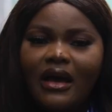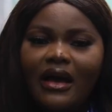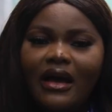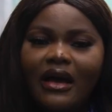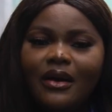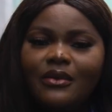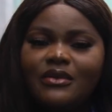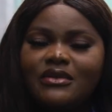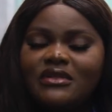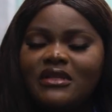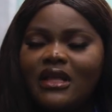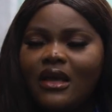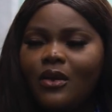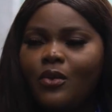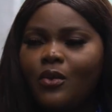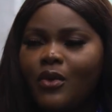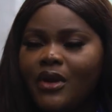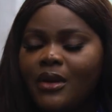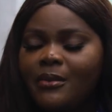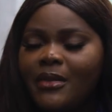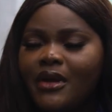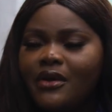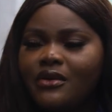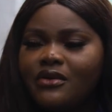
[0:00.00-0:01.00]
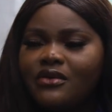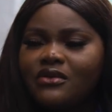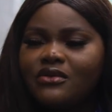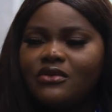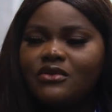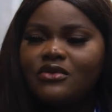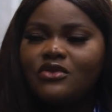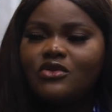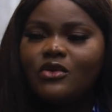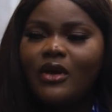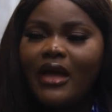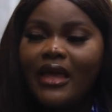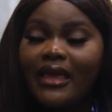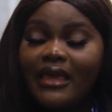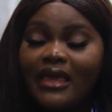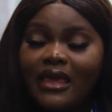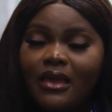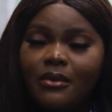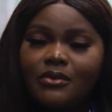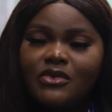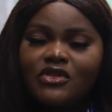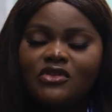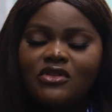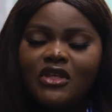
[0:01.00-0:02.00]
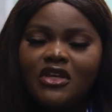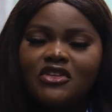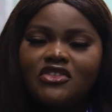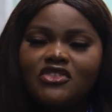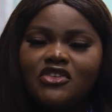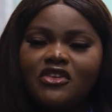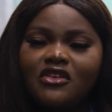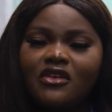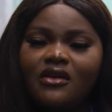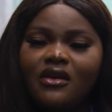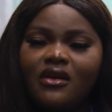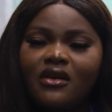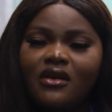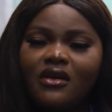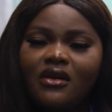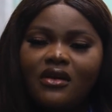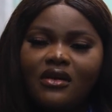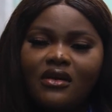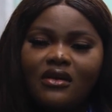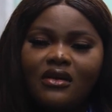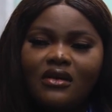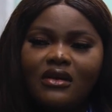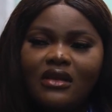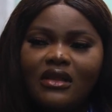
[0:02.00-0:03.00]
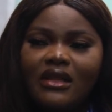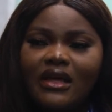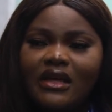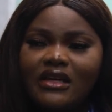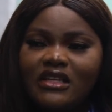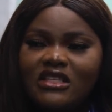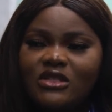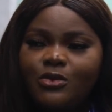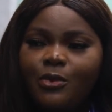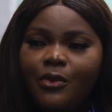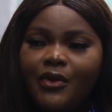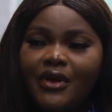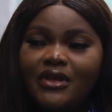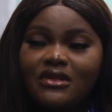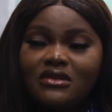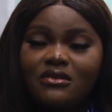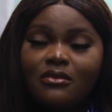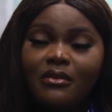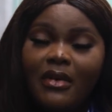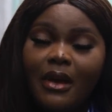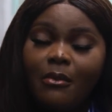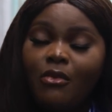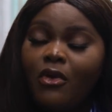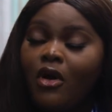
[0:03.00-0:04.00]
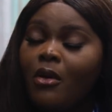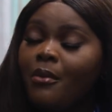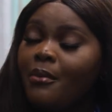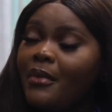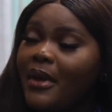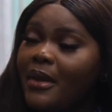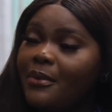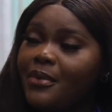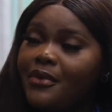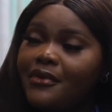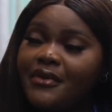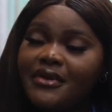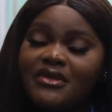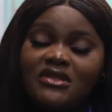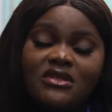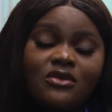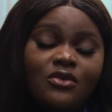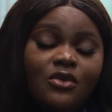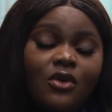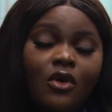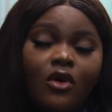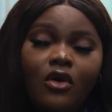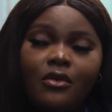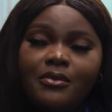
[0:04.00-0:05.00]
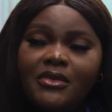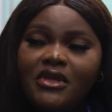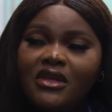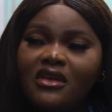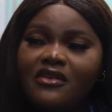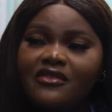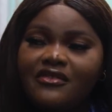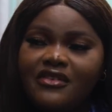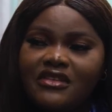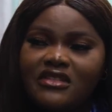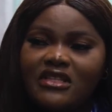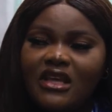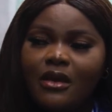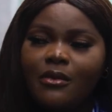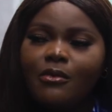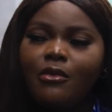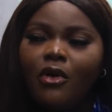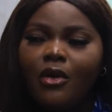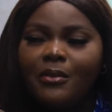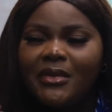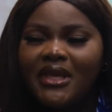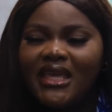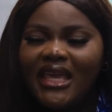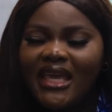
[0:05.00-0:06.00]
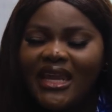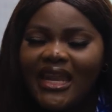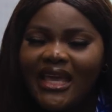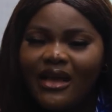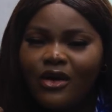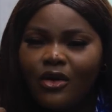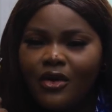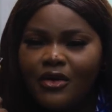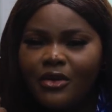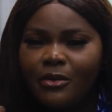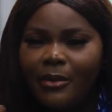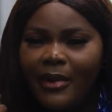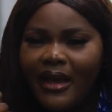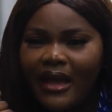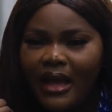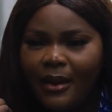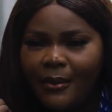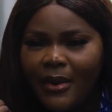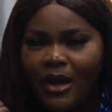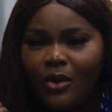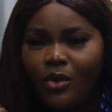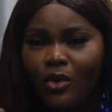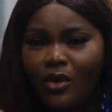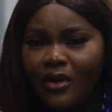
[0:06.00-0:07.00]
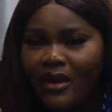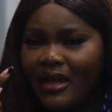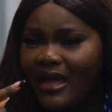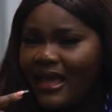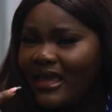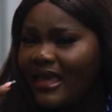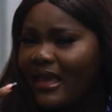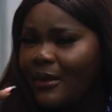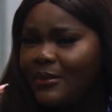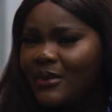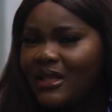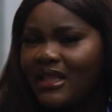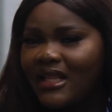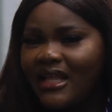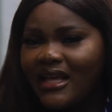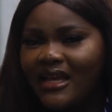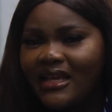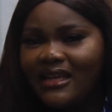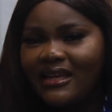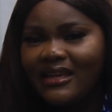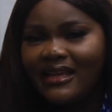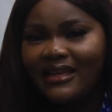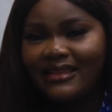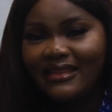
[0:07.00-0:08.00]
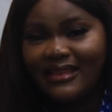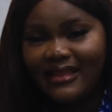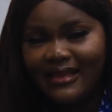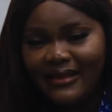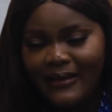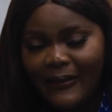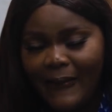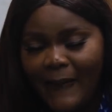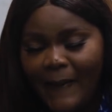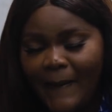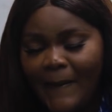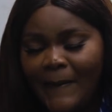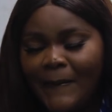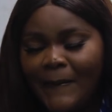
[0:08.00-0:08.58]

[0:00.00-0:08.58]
I was like, what am I going to do? So I came to Nigeria. And at this point, my mom and my parents, they would call me every time. Mommy, can I call you back at my work? I kept lying like that.